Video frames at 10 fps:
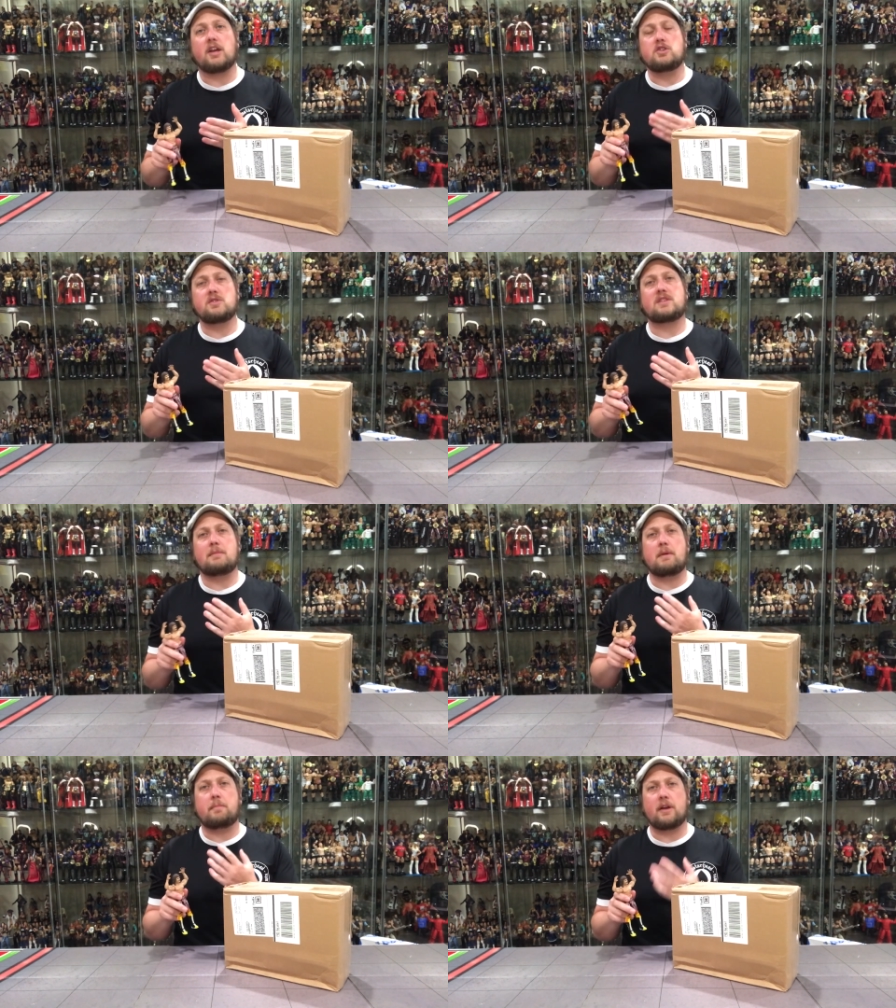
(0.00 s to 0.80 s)
could you
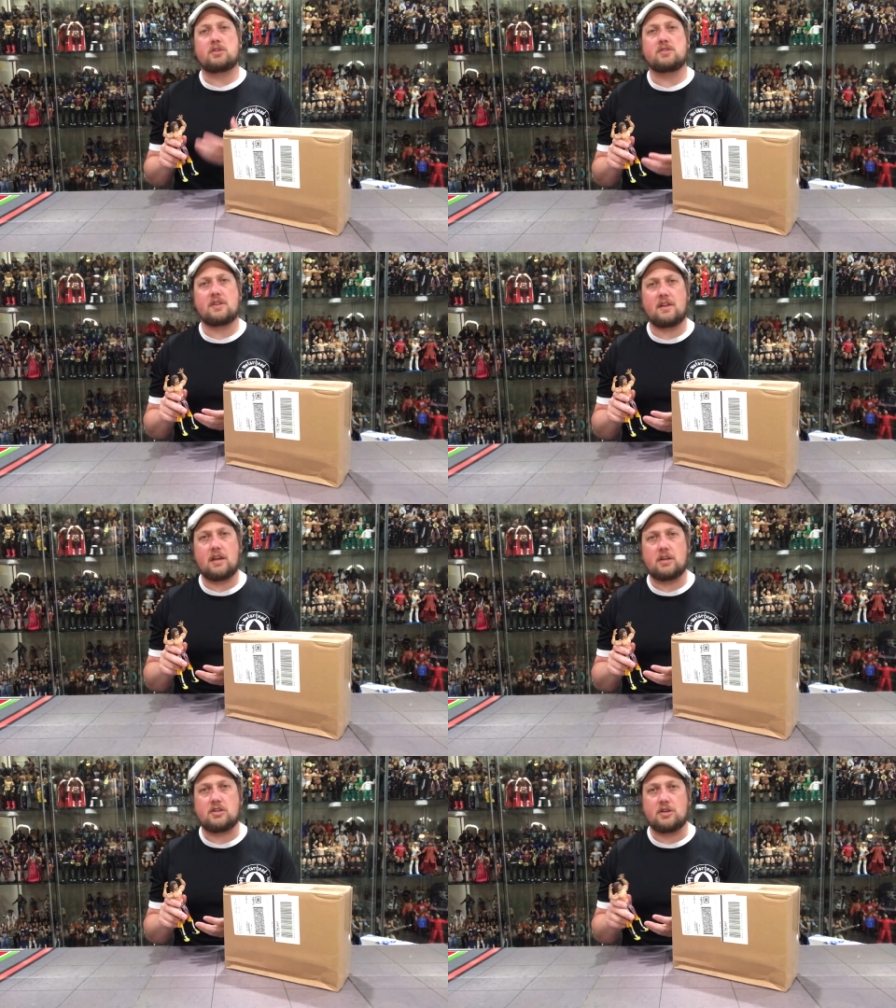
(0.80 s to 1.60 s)
send me pictures of
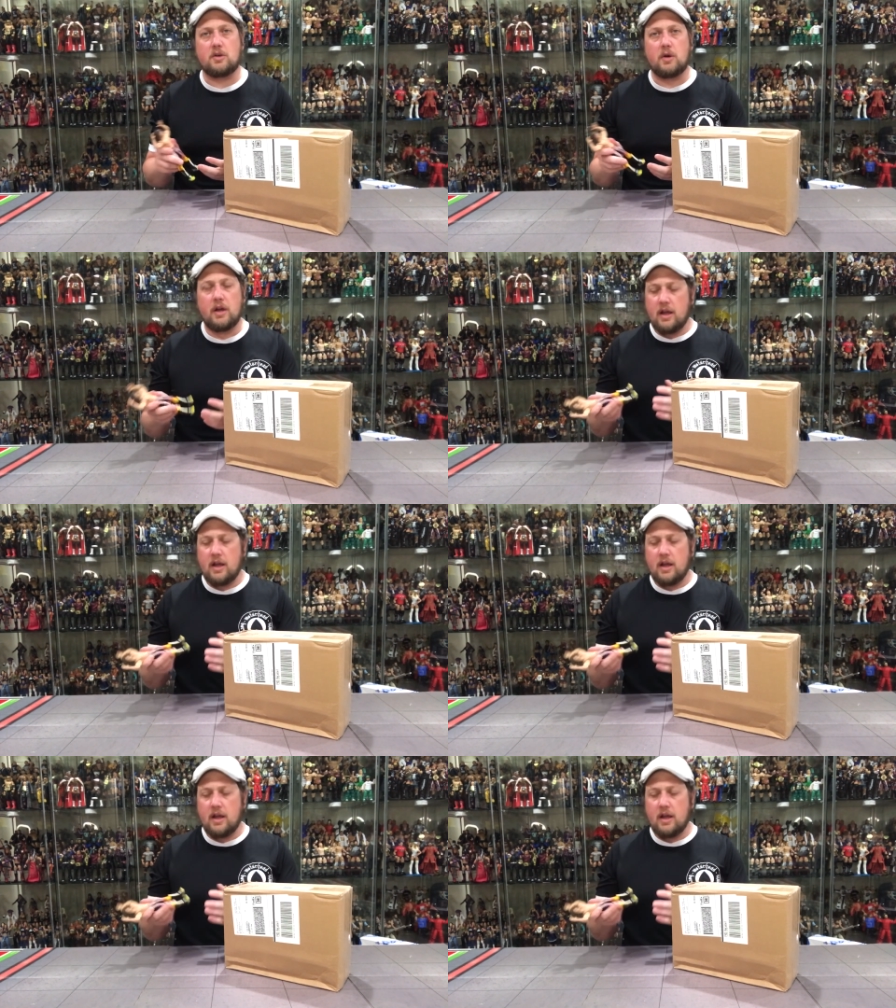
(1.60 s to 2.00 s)
the issue,